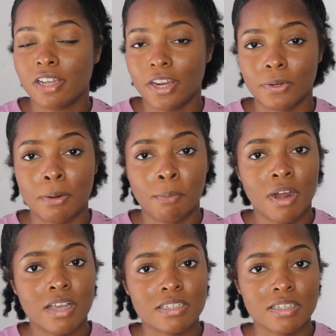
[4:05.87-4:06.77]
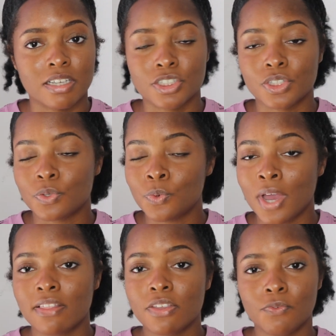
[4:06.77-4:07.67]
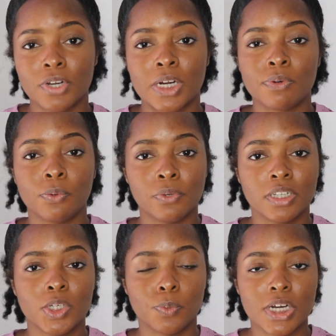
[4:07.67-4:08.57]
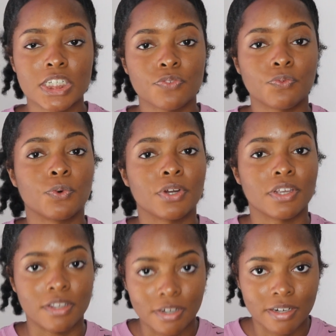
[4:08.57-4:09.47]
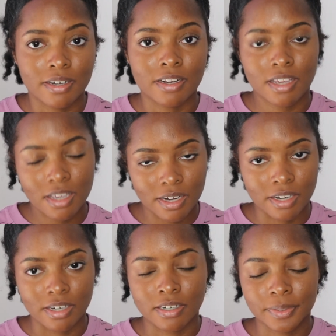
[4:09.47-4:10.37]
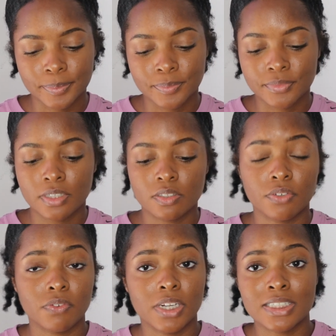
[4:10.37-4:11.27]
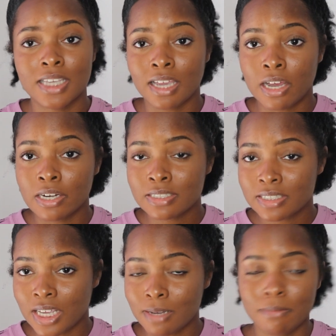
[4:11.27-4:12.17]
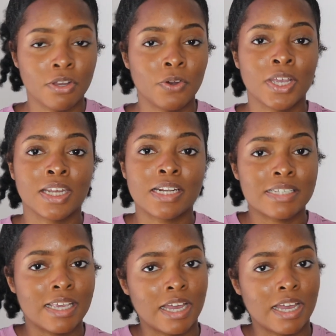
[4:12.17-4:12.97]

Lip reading: and error process. You have to figure out what really works for your hair. So if you need to take out a step, go ahead and take